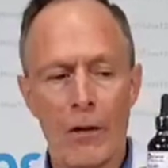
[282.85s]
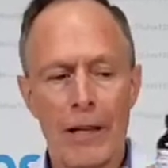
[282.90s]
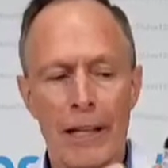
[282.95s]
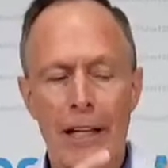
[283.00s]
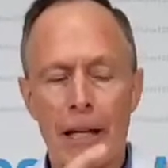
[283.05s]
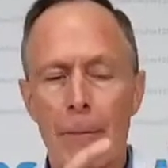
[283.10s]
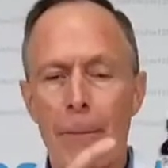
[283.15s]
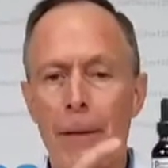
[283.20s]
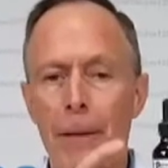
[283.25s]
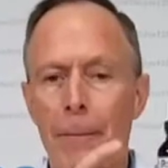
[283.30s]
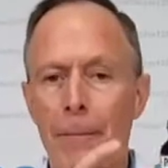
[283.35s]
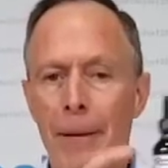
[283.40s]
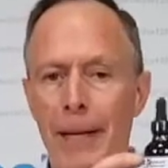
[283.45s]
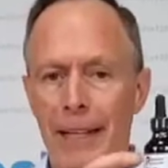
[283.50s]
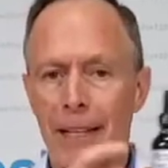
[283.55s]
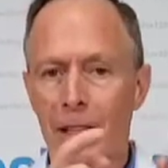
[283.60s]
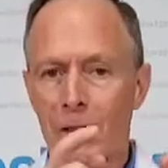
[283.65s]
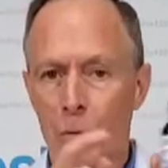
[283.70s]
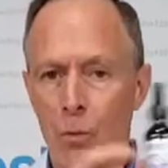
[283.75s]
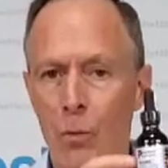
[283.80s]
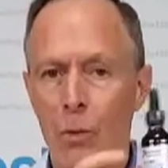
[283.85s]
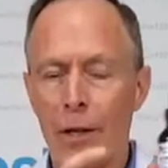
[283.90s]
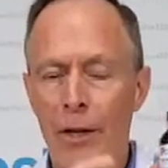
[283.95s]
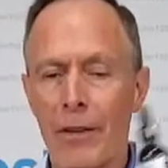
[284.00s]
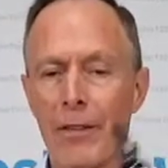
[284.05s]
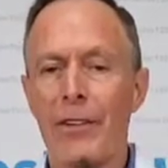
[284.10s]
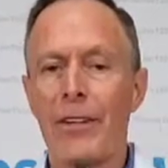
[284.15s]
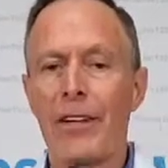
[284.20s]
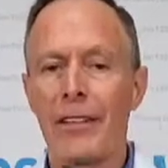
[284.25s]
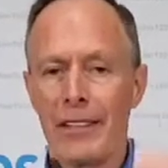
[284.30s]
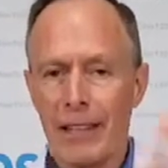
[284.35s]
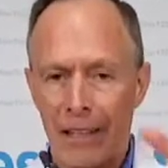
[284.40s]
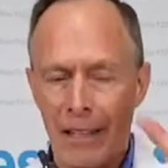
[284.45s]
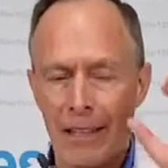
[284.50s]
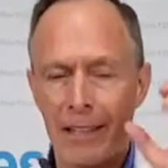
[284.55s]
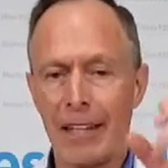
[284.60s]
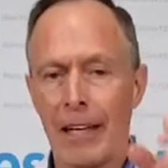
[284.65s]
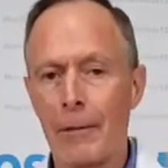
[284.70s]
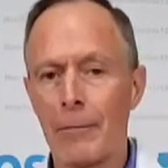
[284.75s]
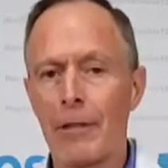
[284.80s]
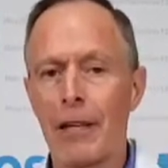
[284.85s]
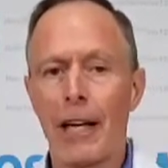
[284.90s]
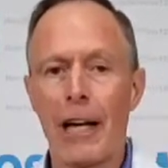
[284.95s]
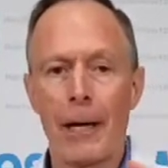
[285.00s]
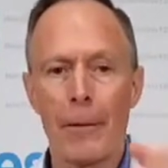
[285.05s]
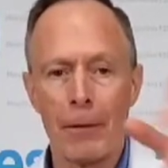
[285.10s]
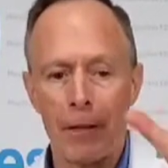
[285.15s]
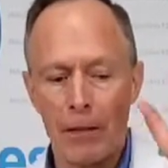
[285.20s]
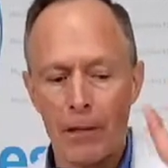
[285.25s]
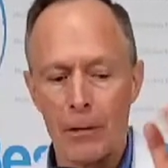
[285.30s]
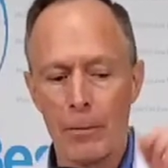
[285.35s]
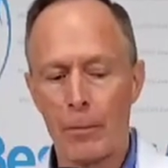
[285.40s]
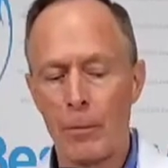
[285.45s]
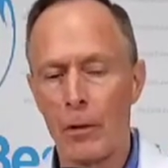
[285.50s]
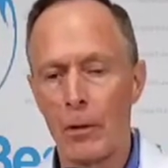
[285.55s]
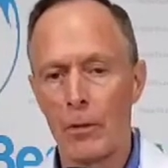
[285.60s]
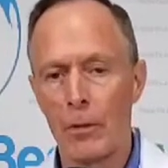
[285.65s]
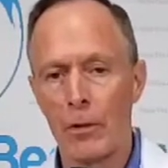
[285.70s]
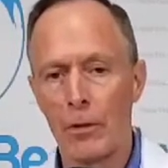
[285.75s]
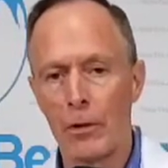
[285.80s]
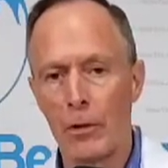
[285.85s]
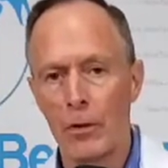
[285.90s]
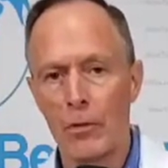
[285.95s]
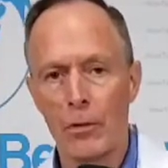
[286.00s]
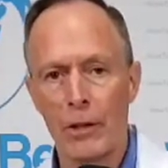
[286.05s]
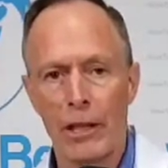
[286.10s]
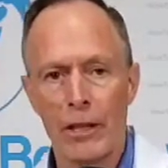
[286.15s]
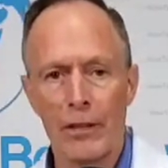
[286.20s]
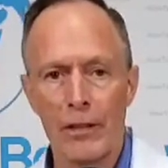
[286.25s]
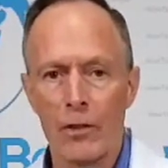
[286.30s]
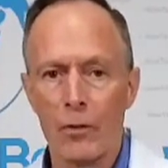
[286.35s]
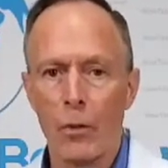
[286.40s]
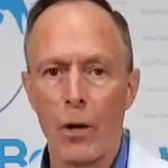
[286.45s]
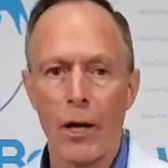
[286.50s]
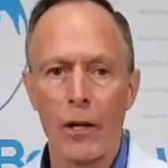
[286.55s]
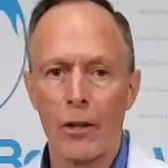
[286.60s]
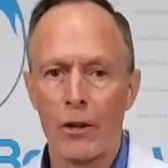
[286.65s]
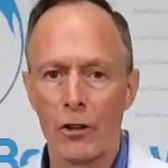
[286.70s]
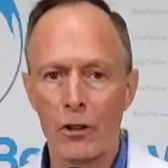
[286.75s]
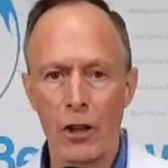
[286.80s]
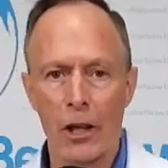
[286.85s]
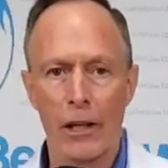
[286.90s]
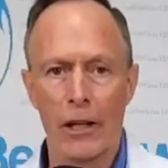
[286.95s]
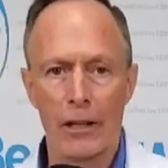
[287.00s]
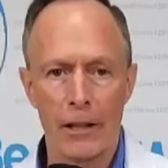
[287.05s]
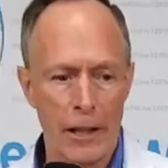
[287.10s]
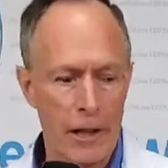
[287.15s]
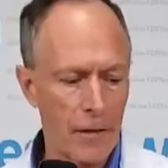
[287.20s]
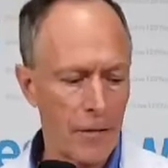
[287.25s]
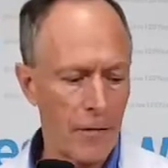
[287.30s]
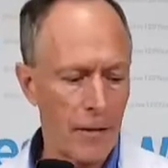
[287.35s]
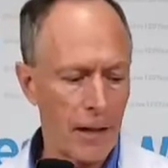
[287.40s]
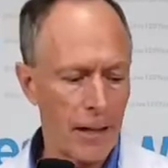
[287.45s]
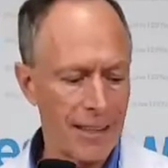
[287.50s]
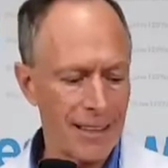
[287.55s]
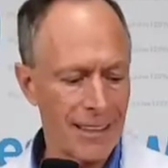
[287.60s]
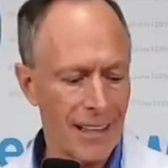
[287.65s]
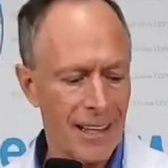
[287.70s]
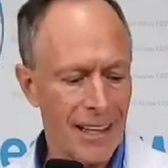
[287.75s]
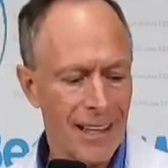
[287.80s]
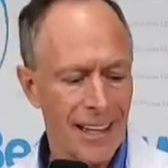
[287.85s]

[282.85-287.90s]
It can be mixed with this at the same time and just put it with 2 or 3 ounces of water and chug it down fast.